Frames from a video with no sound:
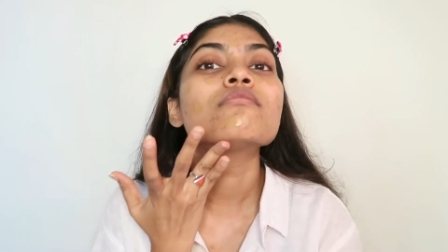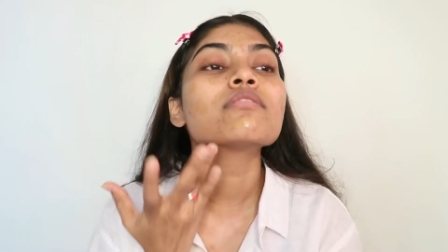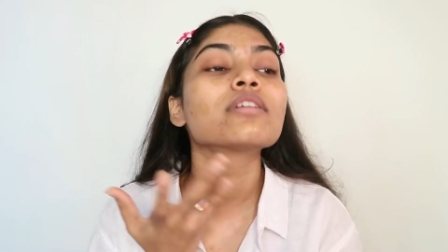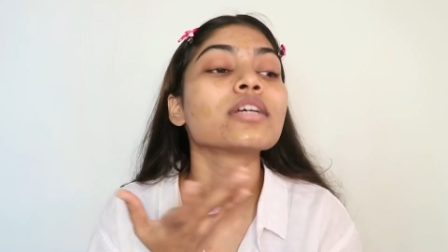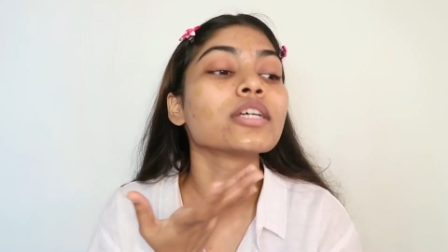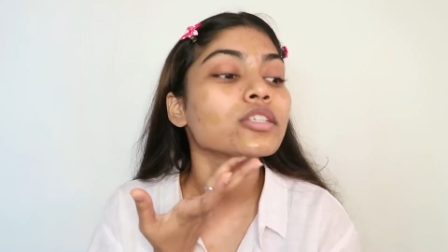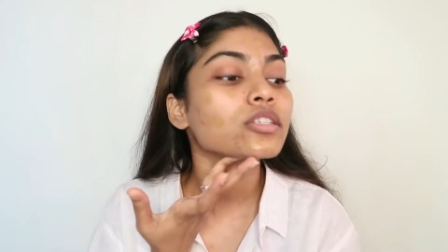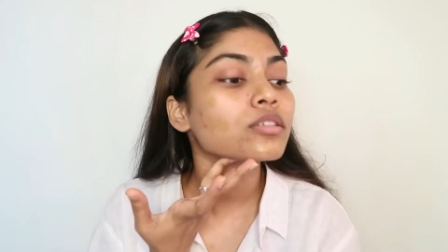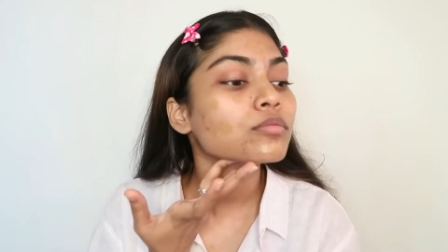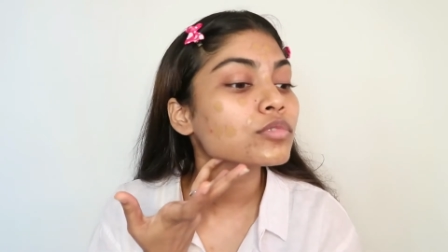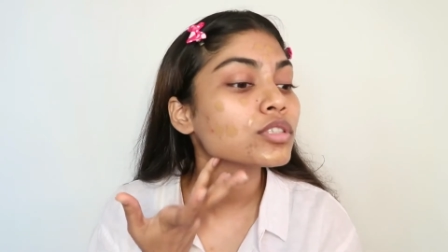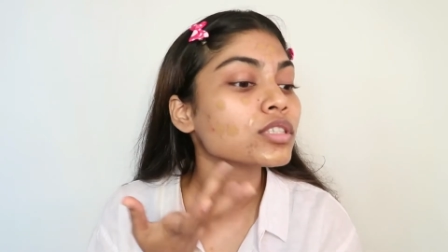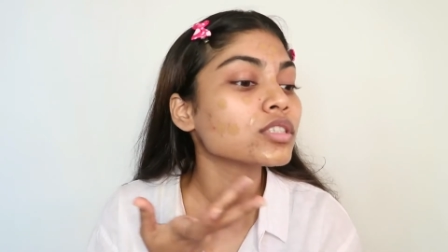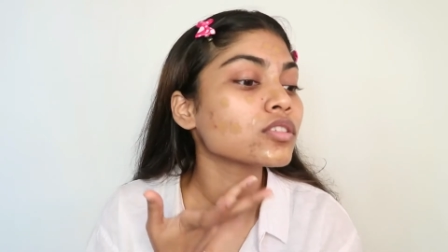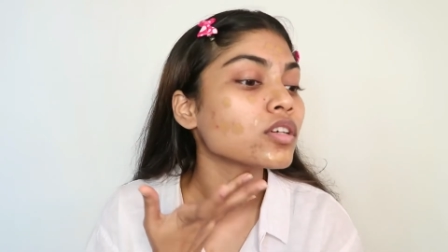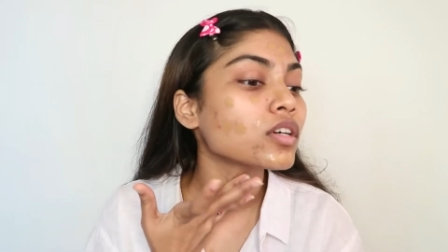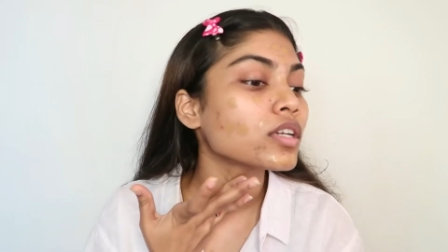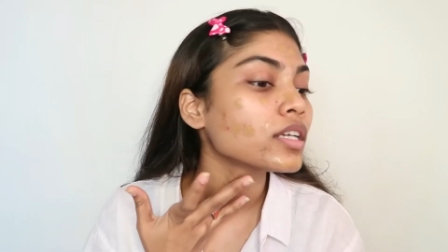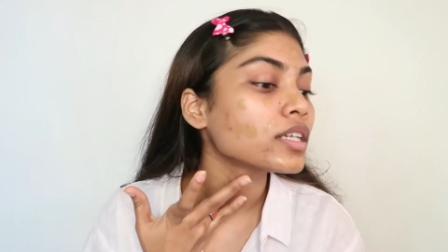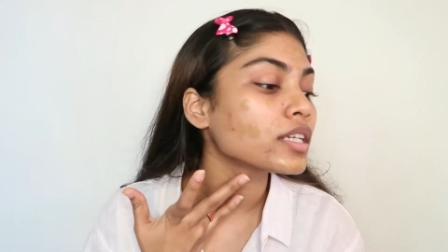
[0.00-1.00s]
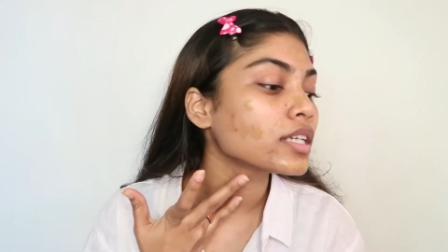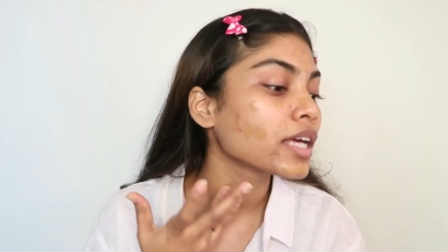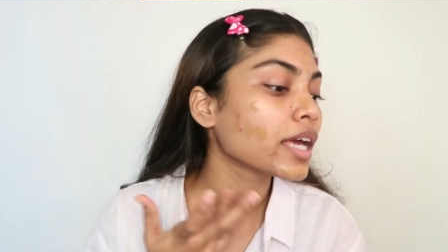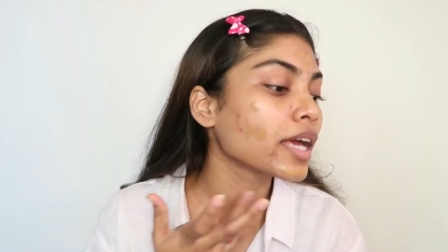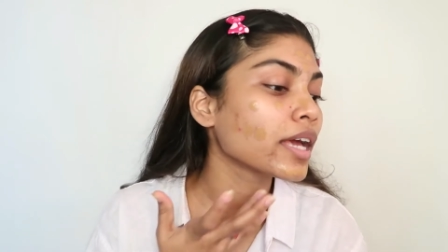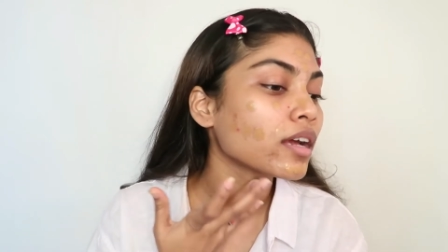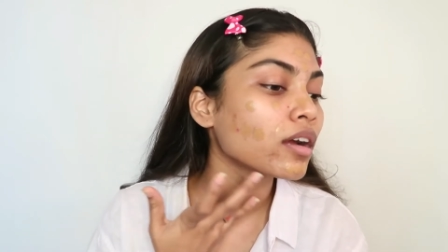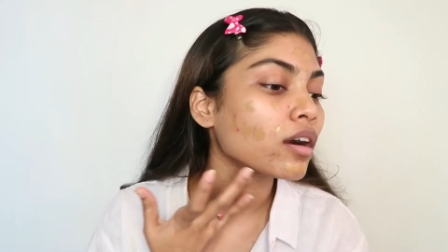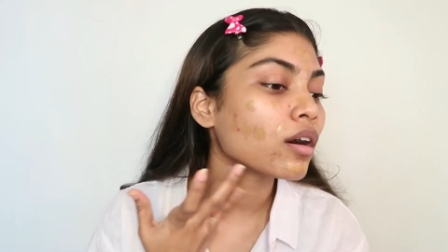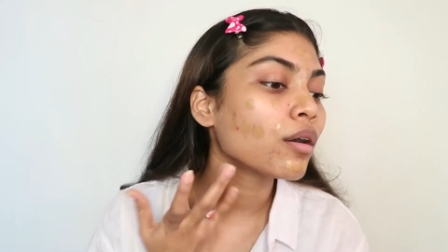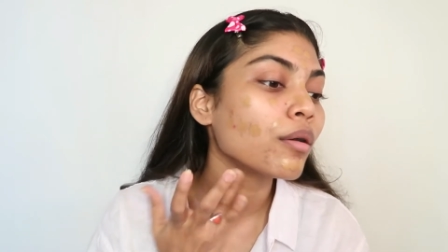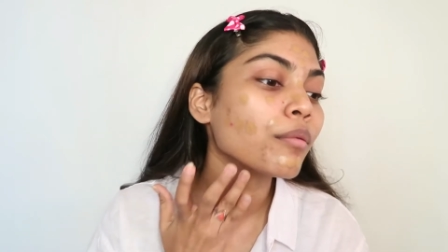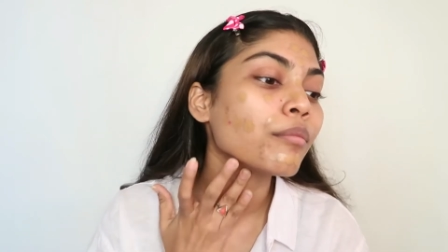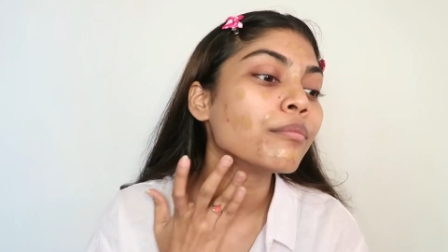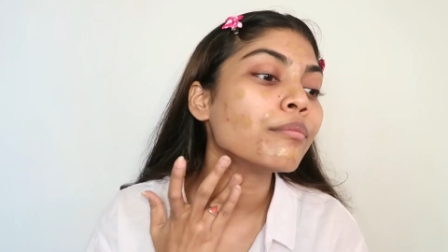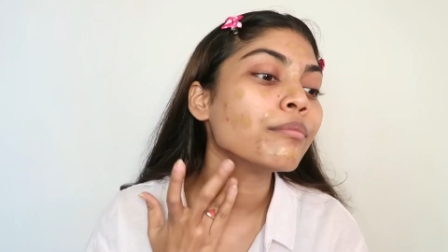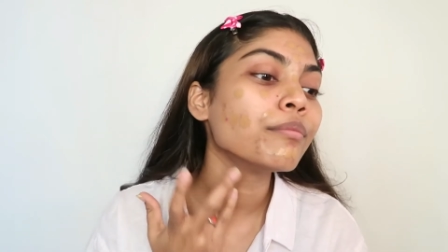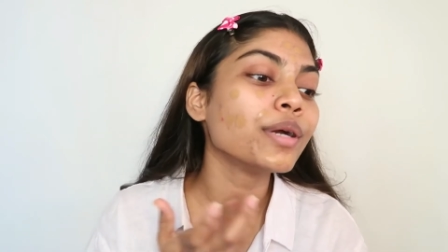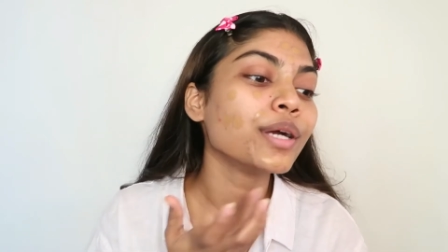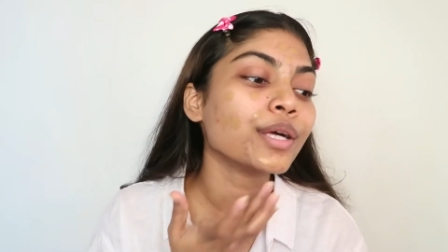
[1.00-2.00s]
Okay, so I'm just gonna take a
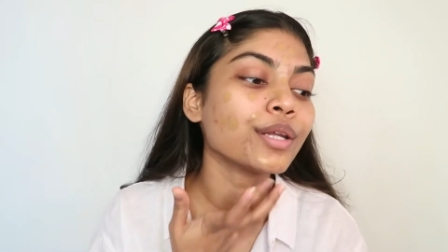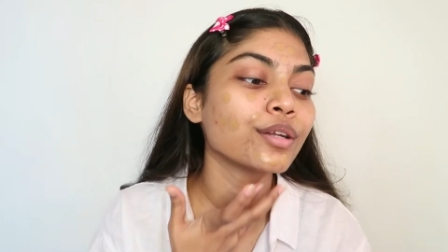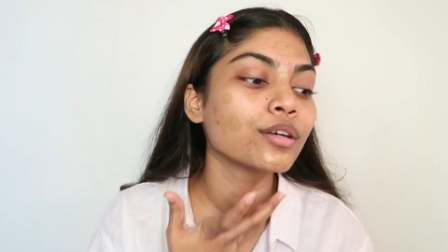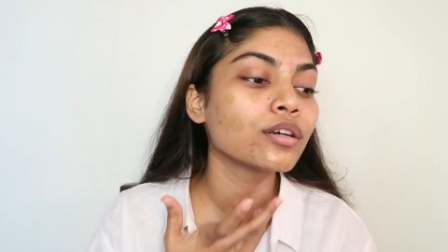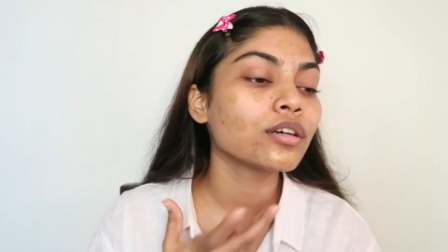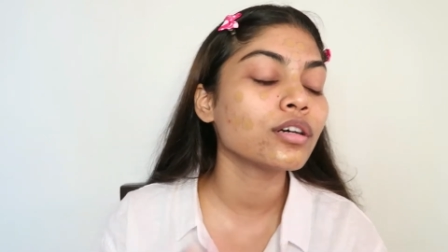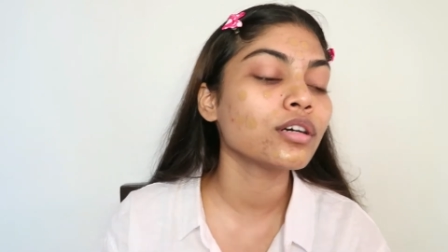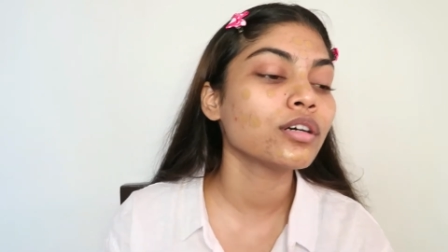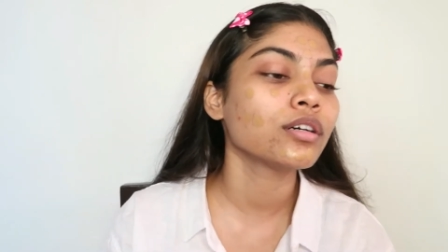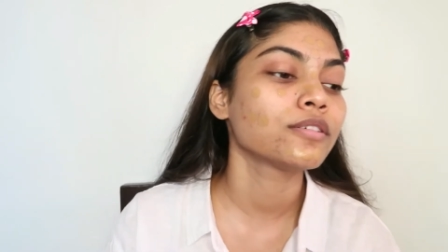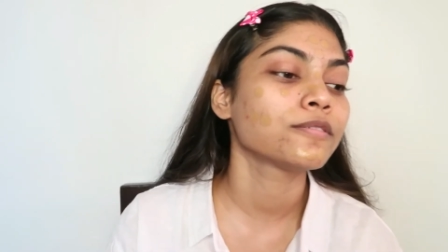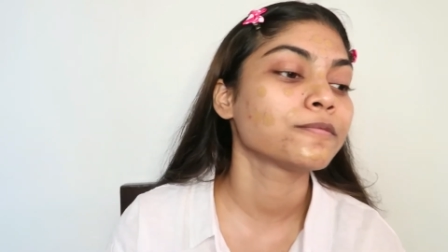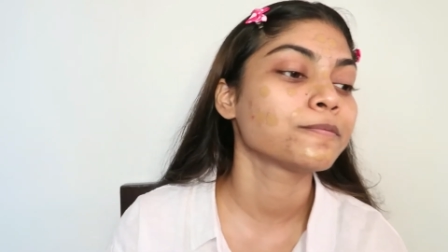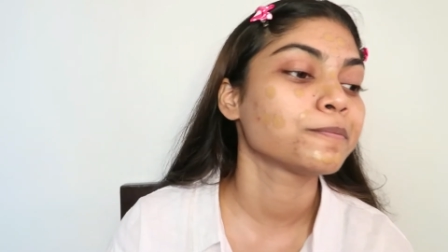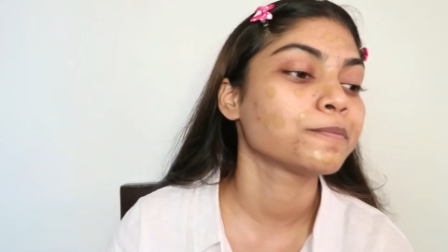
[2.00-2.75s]
mirror.